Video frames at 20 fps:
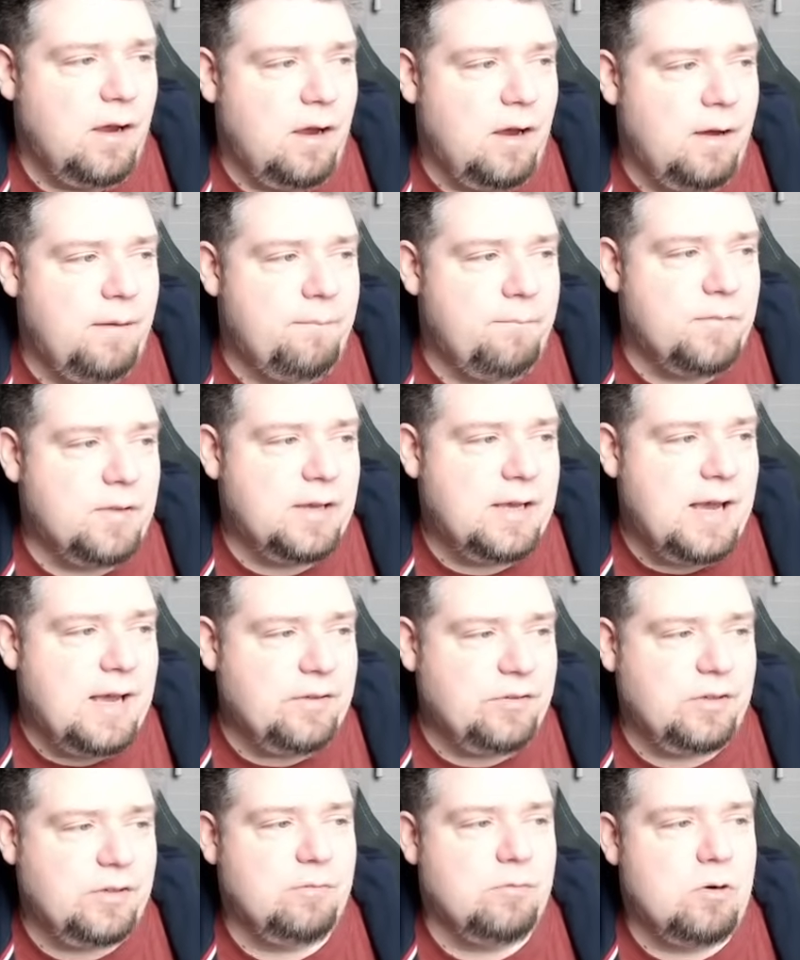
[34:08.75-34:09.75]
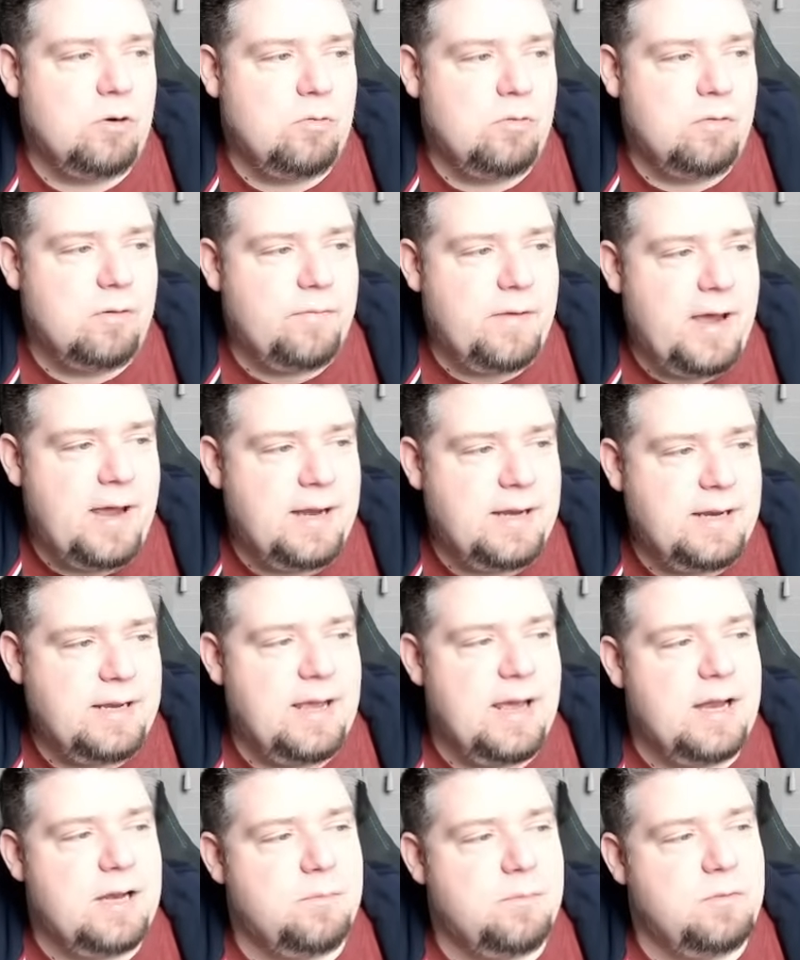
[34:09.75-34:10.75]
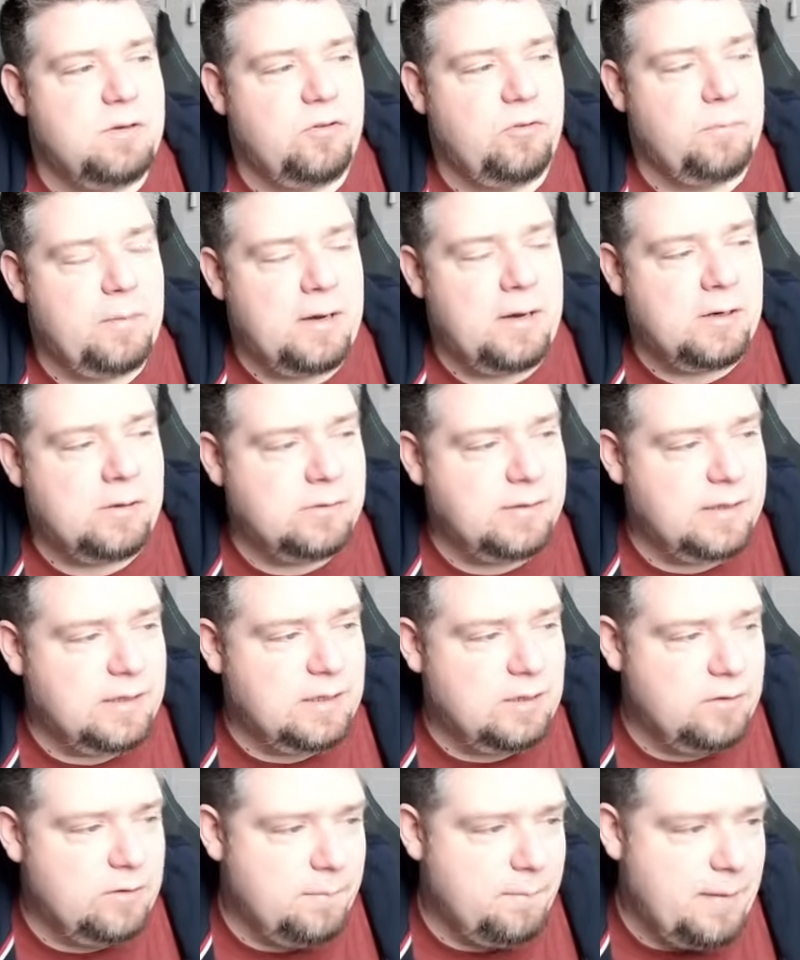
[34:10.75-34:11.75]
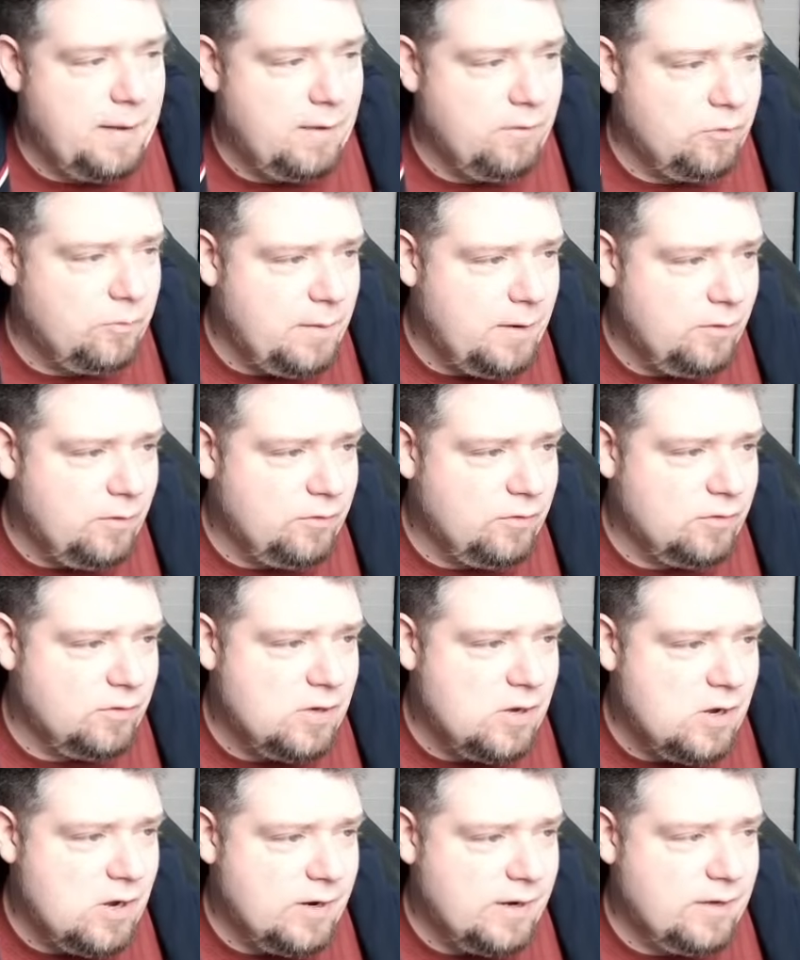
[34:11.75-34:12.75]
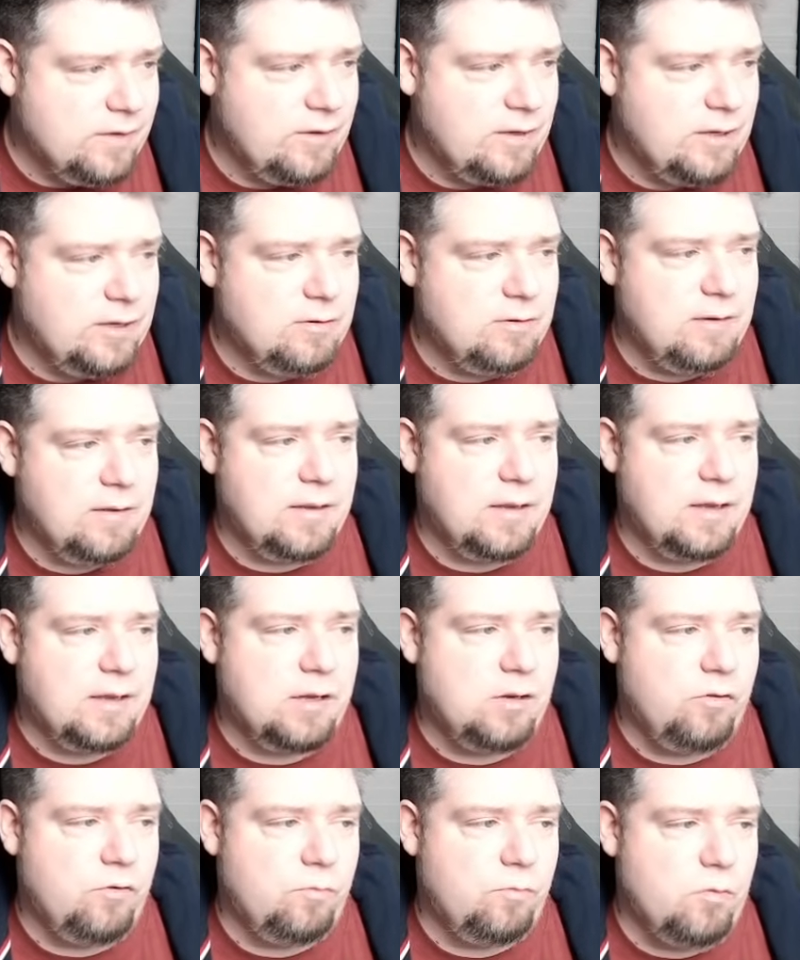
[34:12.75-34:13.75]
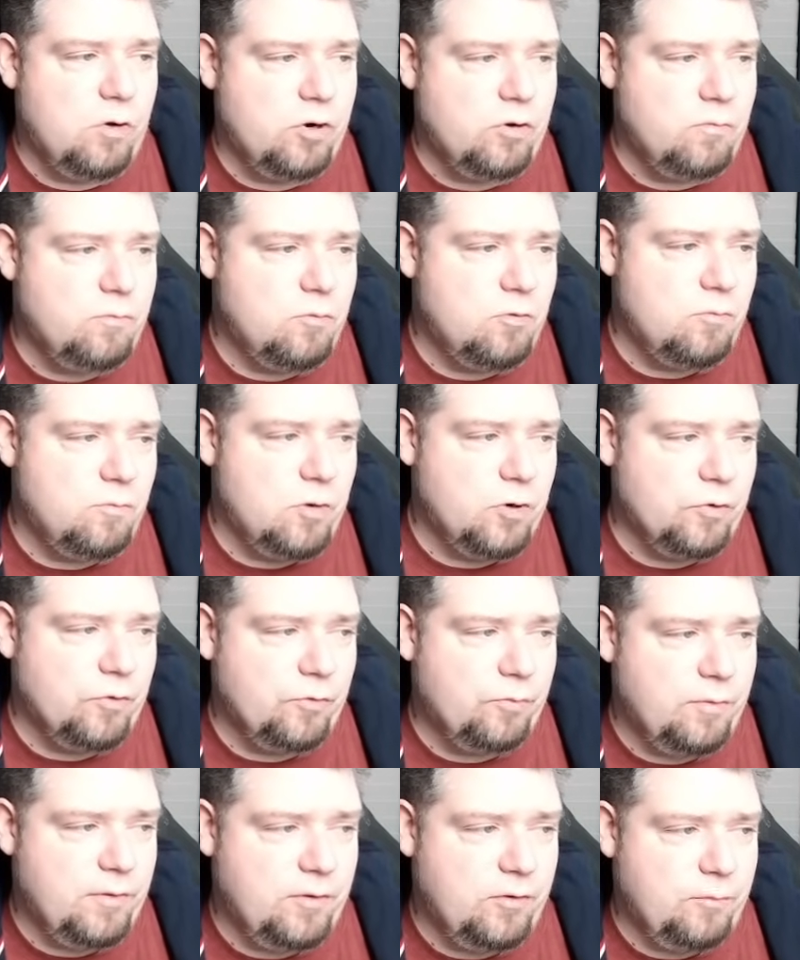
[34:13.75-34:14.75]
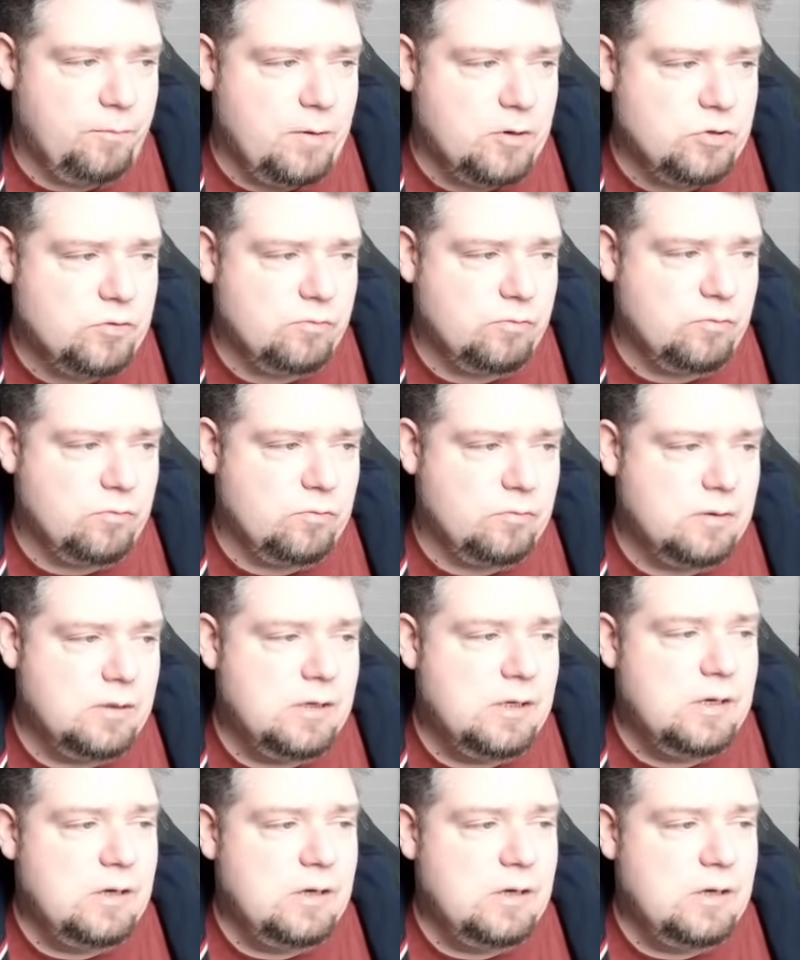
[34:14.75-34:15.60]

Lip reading: The casting roll of any enemy spell, including bound spells, that targets a unit that includes one or more models with this special rule,